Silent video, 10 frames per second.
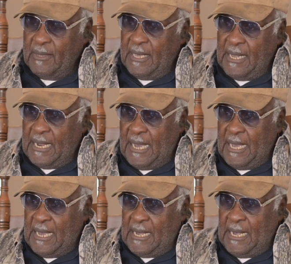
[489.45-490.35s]
and
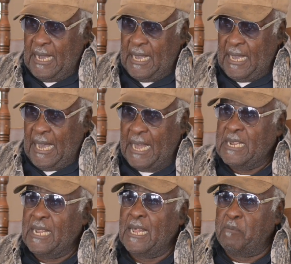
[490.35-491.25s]
I
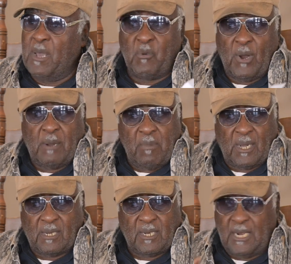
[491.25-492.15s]
let me run
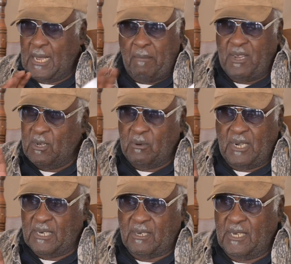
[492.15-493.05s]
Miller, didn't let me do
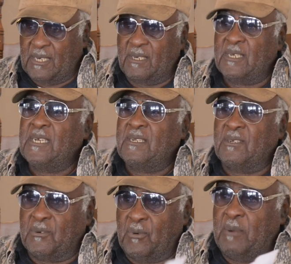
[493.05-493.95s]
nothing else,
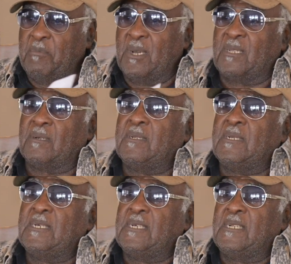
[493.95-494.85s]
just run Miller.
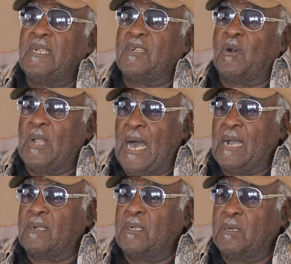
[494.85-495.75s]
That's all I
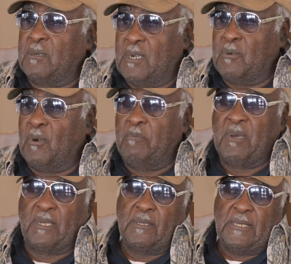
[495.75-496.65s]
could do, just run
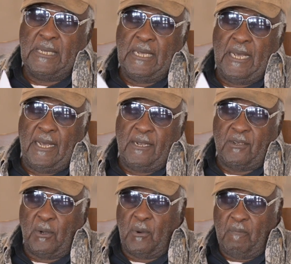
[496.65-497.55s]
Miller. And
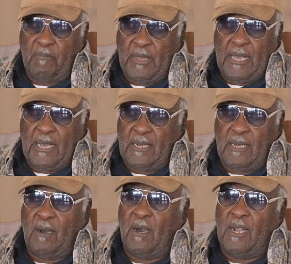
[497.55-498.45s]
so the
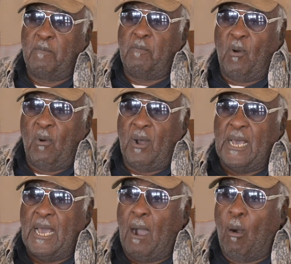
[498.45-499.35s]
other boy
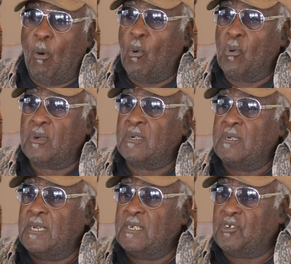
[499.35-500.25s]
had holes and
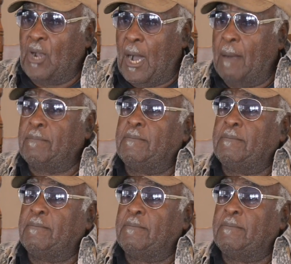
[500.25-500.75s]
they chopped